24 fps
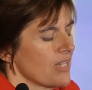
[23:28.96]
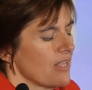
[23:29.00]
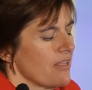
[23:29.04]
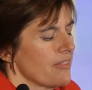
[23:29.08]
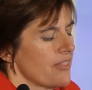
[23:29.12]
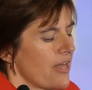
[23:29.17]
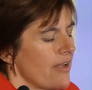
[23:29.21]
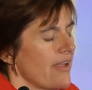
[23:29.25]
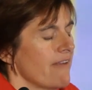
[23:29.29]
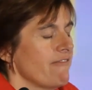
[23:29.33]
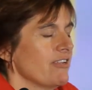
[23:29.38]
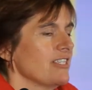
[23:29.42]

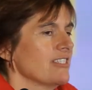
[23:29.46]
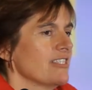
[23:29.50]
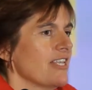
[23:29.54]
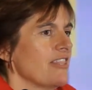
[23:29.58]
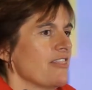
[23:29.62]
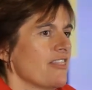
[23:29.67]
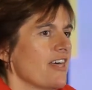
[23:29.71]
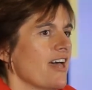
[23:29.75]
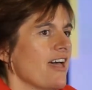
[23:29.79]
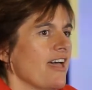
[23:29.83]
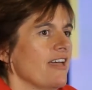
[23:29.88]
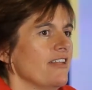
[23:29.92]
Though having
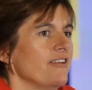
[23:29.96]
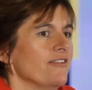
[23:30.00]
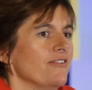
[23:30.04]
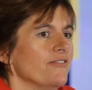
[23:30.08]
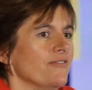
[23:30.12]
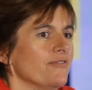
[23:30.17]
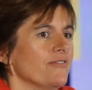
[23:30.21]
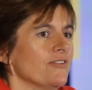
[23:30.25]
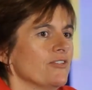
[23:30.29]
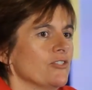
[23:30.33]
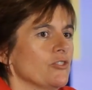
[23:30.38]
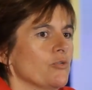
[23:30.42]
said
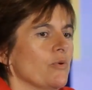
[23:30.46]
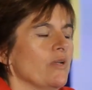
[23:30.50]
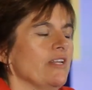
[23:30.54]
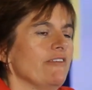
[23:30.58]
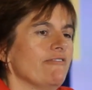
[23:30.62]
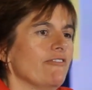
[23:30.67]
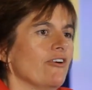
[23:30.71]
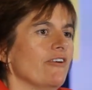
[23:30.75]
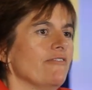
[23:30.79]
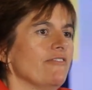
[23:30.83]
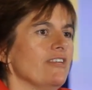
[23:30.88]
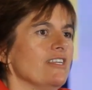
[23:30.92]
that,
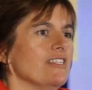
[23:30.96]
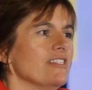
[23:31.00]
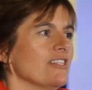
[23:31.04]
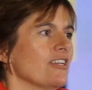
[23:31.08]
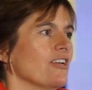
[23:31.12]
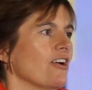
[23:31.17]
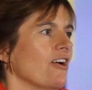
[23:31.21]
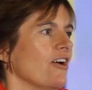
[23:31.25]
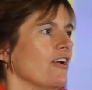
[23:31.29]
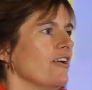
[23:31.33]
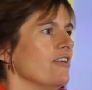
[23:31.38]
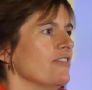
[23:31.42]
25 years
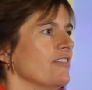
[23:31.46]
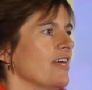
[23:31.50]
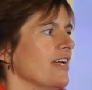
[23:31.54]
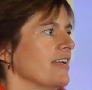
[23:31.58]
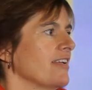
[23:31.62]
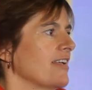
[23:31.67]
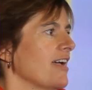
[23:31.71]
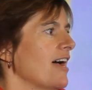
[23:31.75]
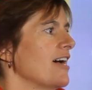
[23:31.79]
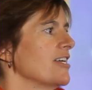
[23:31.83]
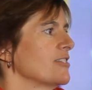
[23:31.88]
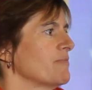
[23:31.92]
ago,
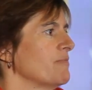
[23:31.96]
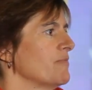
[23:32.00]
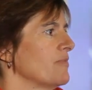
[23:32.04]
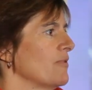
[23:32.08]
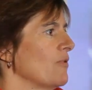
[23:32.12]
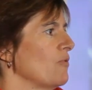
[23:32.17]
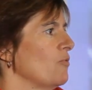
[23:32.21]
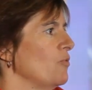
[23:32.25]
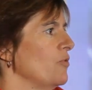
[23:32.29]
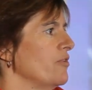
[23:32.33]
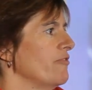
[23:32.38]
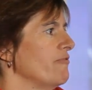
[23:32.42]
that gasp
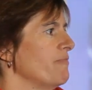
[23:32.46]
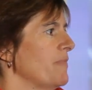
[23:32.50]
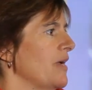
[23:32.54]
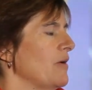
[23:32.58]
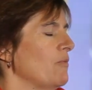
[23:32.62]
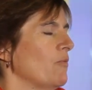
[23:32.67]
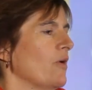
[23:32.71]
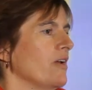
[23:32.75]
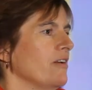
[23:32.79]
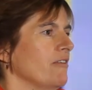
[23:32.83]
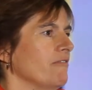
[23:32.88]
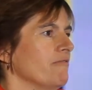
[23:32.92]
would have
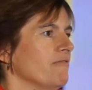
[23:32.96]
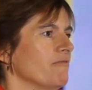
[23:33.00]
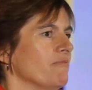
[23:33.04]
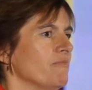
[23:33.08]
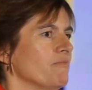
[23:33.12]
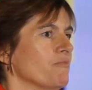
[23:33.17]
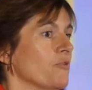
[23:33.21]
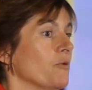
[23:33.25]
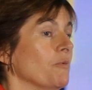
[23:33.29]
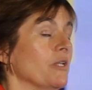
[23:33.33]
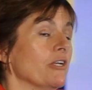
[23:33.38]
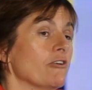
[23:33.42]
been one of
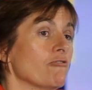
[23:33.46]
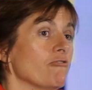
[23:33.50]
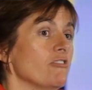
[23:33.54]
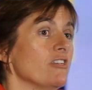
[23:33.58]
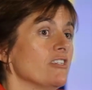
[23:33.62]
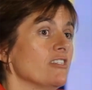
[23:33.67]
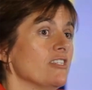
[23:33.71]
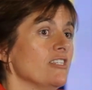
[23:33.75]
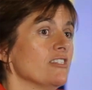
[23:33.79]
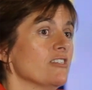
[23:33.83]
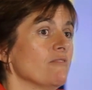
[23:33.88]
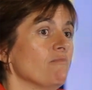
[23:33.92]
probably
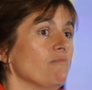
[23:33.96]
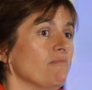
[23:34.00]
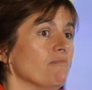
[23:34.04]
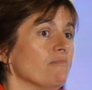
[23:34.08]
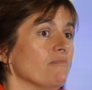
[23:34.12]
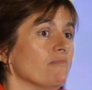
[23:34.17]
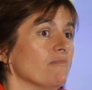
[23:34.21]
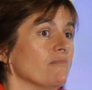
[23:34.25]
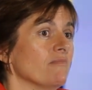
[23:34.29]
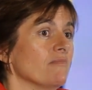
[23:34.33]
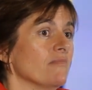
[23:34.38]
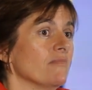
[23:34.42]
criticism
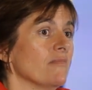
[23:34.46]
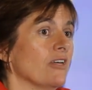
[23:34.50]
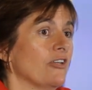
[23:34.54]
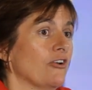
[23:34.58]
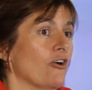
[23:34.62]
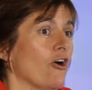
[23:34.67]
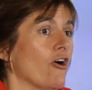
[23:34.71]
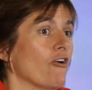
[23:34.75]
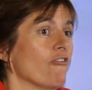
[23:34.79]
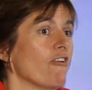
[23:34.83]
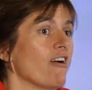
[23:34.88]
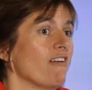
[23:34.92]
and
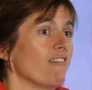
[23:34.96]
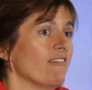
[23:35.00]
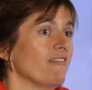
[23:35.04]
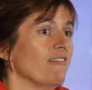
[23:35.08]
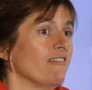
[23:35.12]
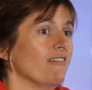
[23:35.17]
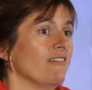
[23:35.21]
horror.